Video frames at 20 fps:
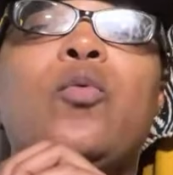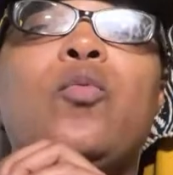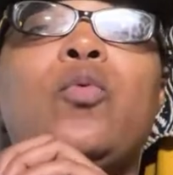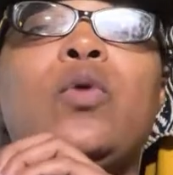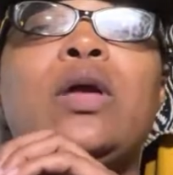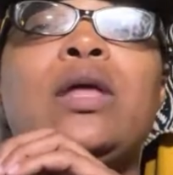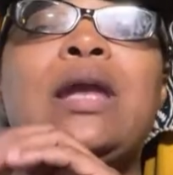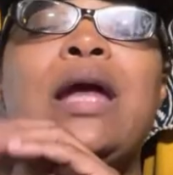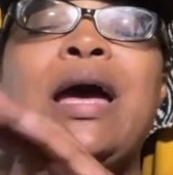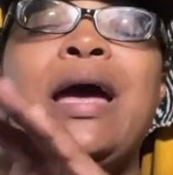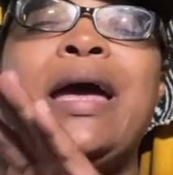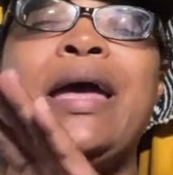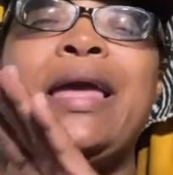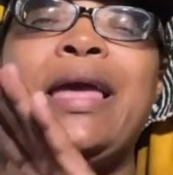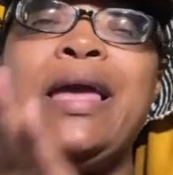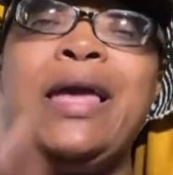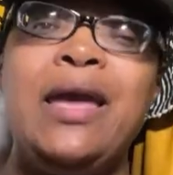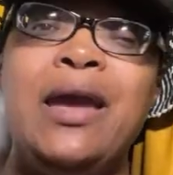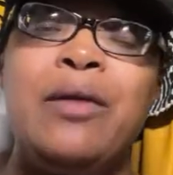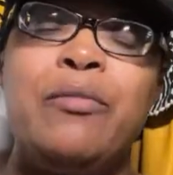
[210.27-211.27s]
When I
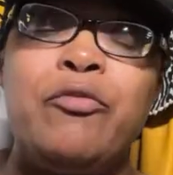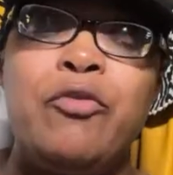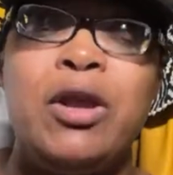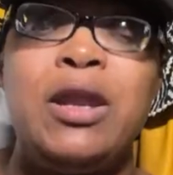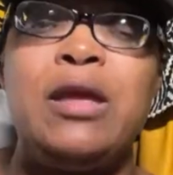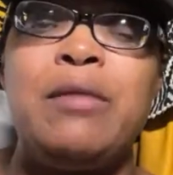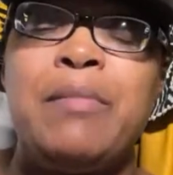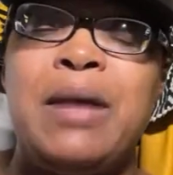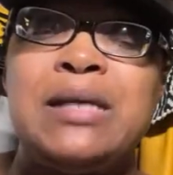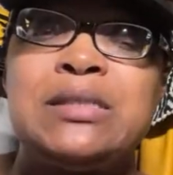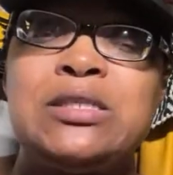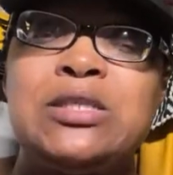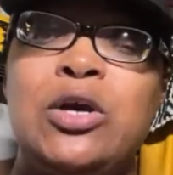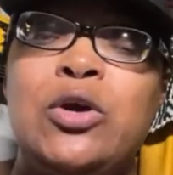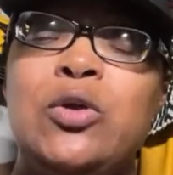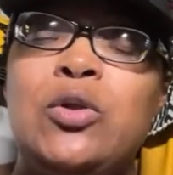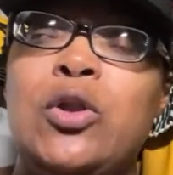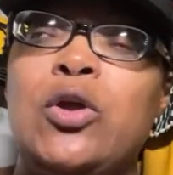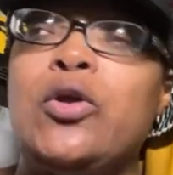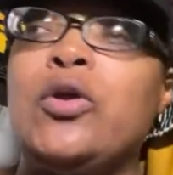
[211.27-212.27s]
am running my
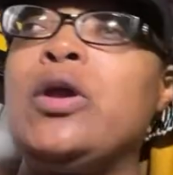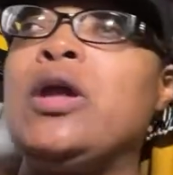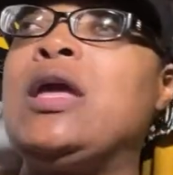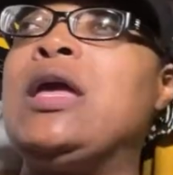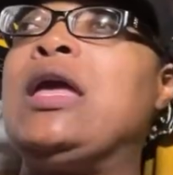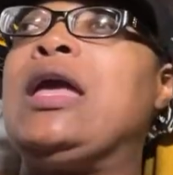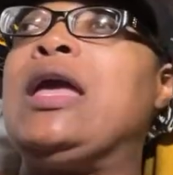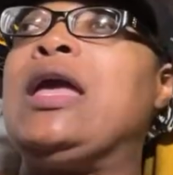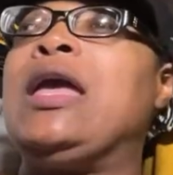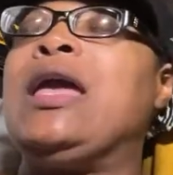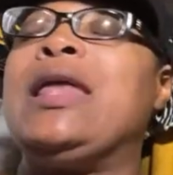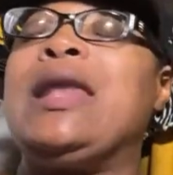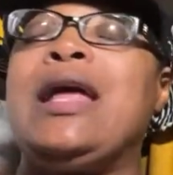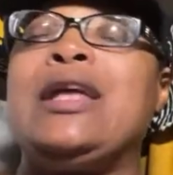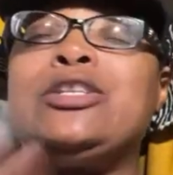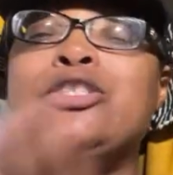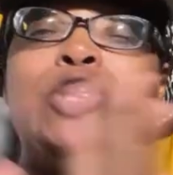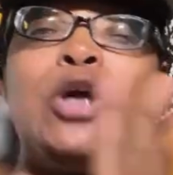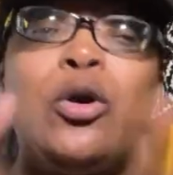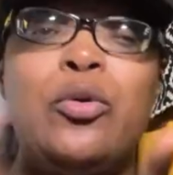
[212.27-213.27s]
solar and
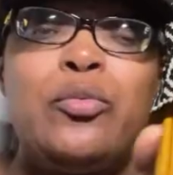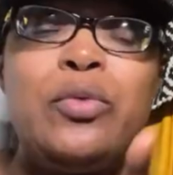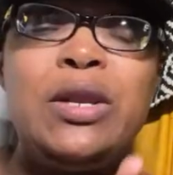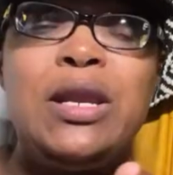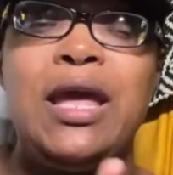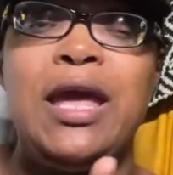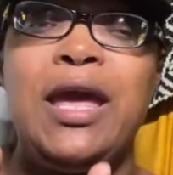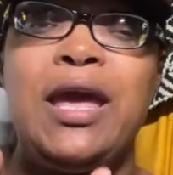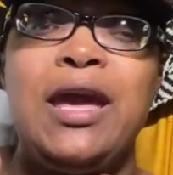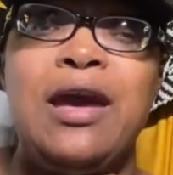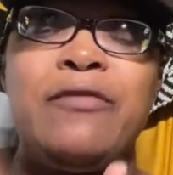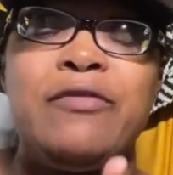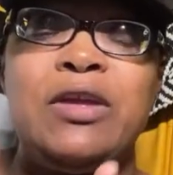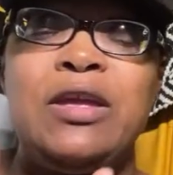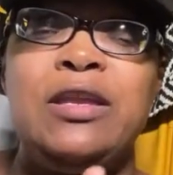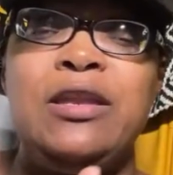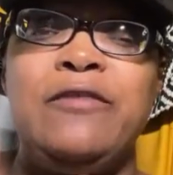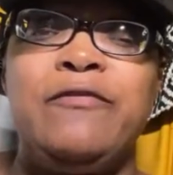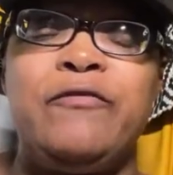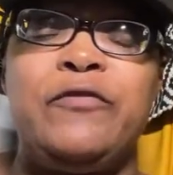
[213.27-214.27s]
I don't really have
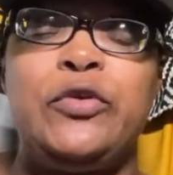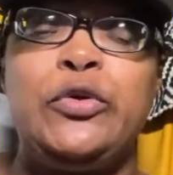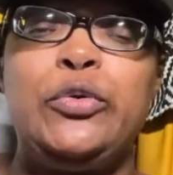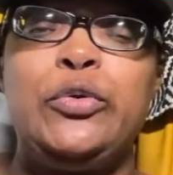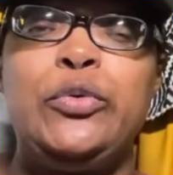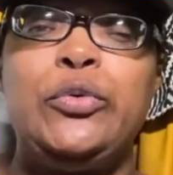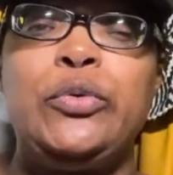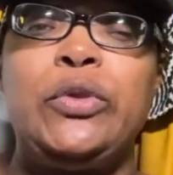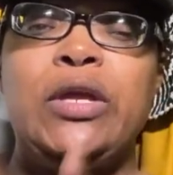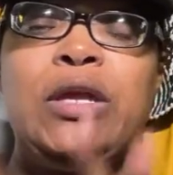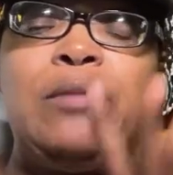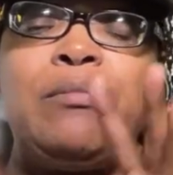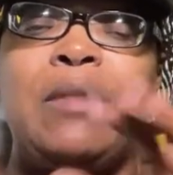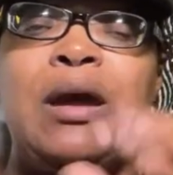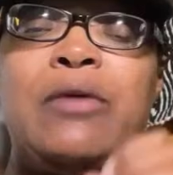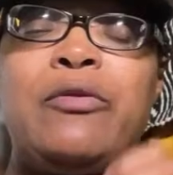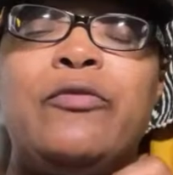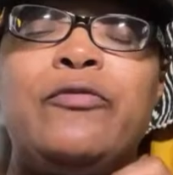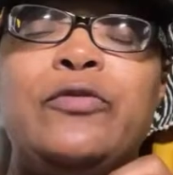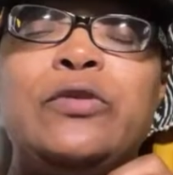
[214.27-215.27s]
any food in
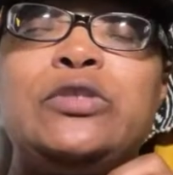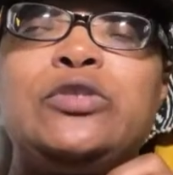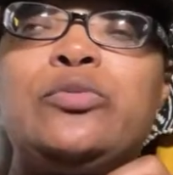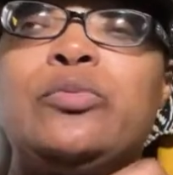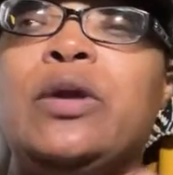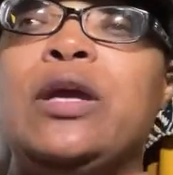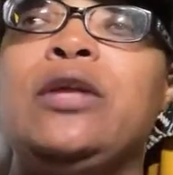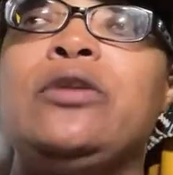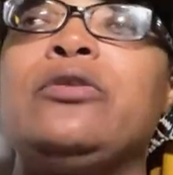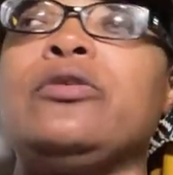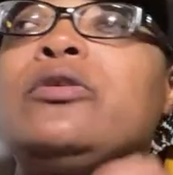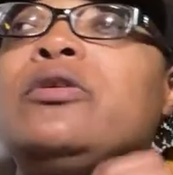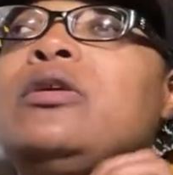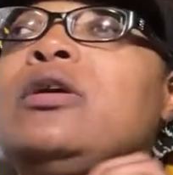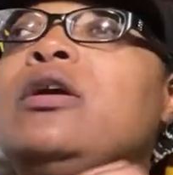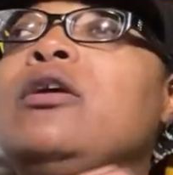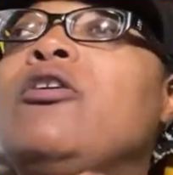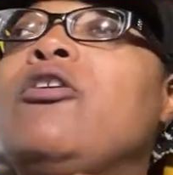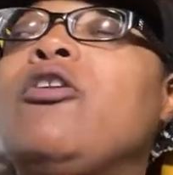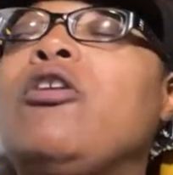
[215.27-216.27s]
my refrigerator
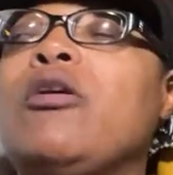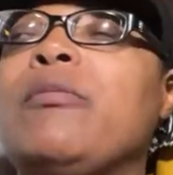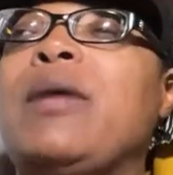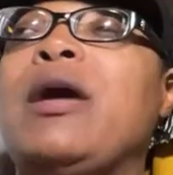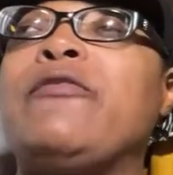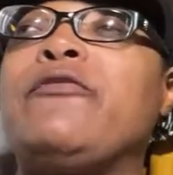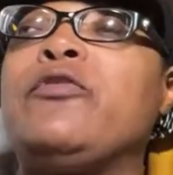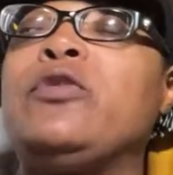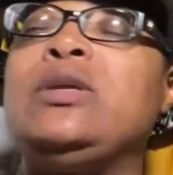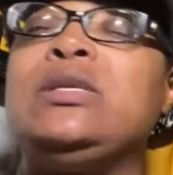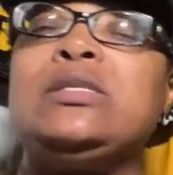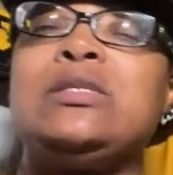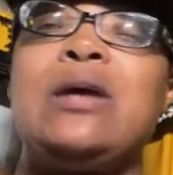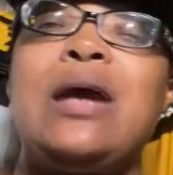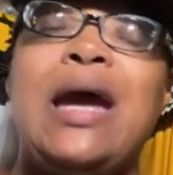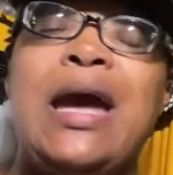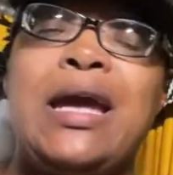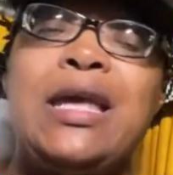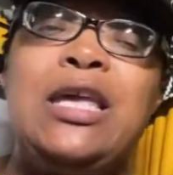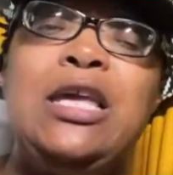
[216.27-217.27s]
or my
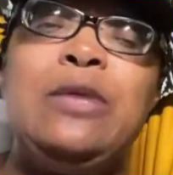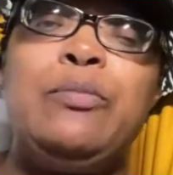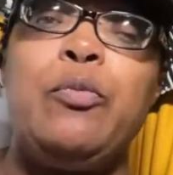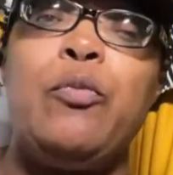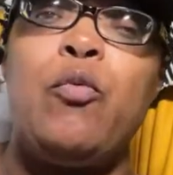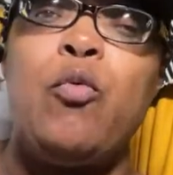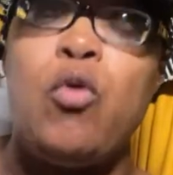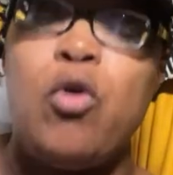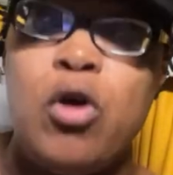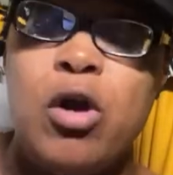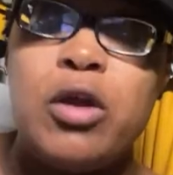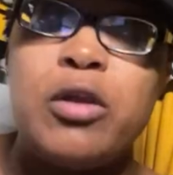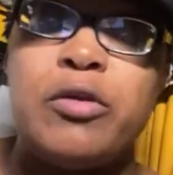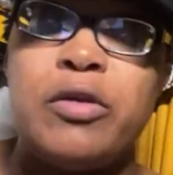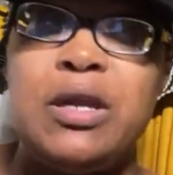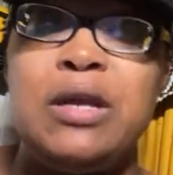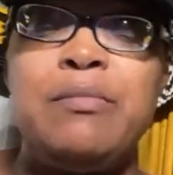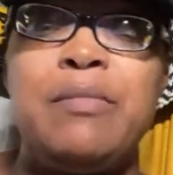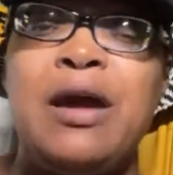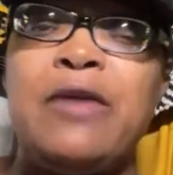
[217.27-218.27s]
freezer, I keep water
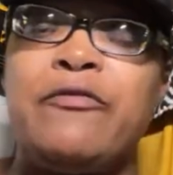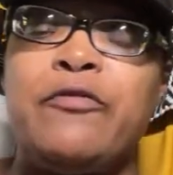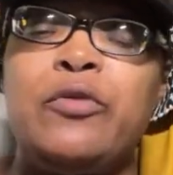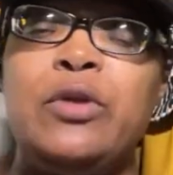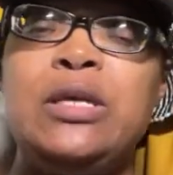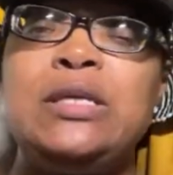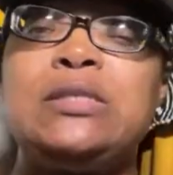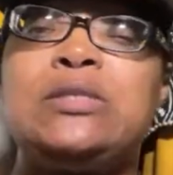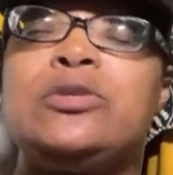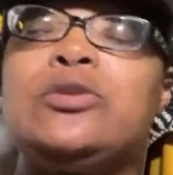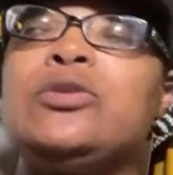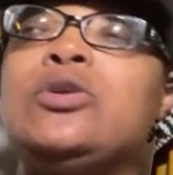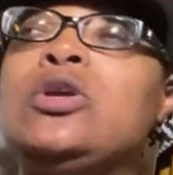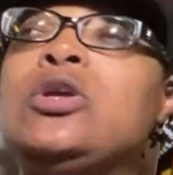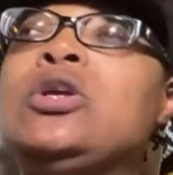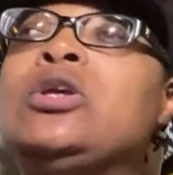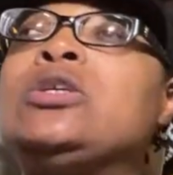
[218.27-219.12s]
in my freezer,